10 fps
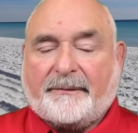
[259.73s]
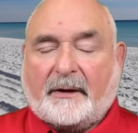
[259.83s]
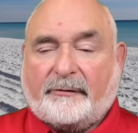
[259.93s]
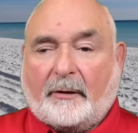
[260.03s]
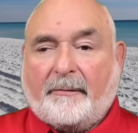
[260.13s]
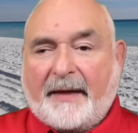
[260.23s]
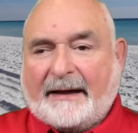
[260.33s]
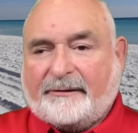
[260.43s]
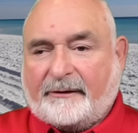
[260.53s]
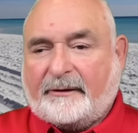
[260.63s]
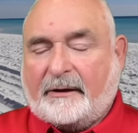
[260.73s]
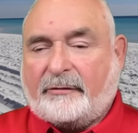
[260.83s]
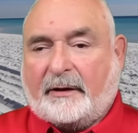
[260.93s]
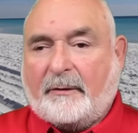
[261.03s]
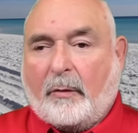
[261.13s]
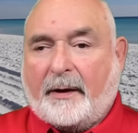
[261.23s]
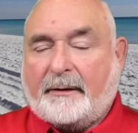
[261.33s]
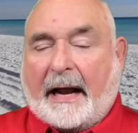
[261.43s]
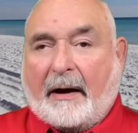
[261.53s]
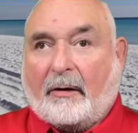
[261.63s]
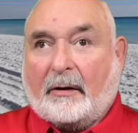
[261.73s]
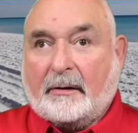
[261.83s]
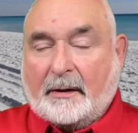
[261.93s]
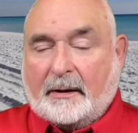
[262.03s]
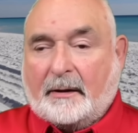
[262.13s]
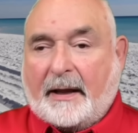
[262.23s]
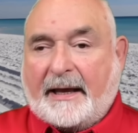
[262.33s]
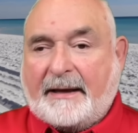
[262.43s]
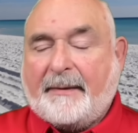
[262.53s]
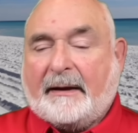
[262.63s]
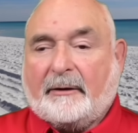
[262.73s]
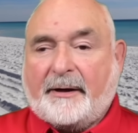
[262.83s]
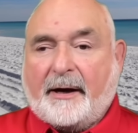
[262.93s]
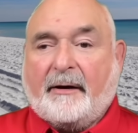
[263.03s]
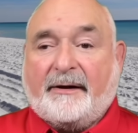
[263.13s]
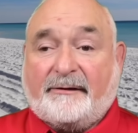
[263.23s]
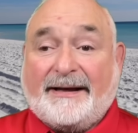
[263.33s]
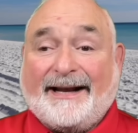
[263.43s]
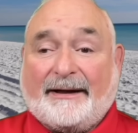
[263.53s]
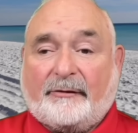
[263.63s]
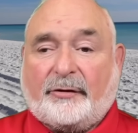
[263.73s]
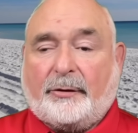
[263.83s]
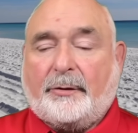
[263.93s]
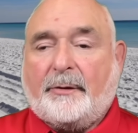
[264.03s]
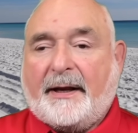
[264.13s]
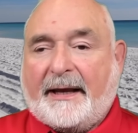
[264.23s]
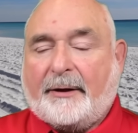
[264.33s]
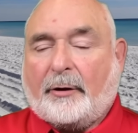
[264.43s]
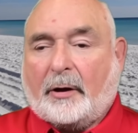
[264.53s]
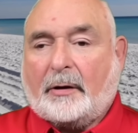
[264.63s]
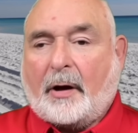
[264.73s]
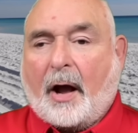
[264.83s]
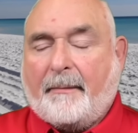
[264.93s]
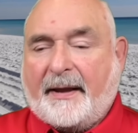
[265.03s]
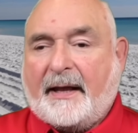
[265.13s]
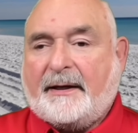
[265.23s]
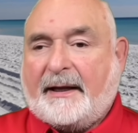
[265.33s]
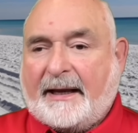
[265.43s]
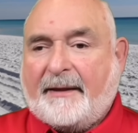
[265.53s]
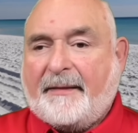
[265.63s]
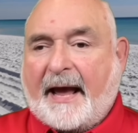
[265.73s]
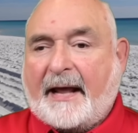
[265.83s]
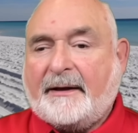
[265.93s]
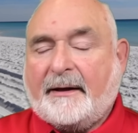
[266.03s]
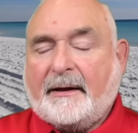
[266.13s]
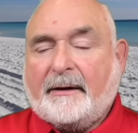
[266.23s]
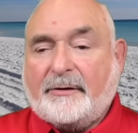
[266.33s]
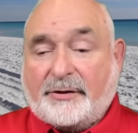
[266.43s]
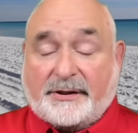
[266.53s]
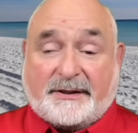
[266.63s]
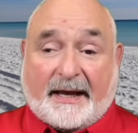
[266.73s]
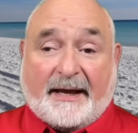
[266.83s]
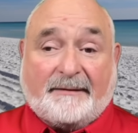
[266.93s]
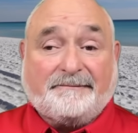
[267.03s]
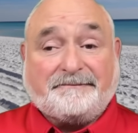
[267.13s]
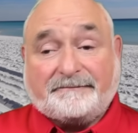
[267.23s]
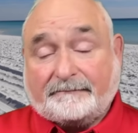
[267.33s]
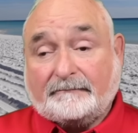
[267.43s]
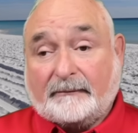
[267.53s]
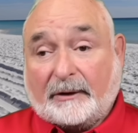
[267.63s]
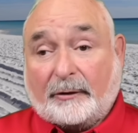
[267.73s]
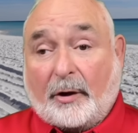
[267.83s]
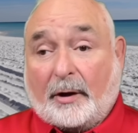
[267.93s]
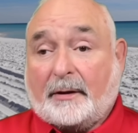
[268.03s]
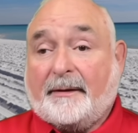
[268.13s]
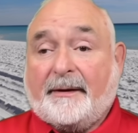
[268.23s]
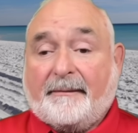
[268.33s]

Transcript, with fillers: So that's essentially what our emailer here is getting to in her comment, in that she's saying, look,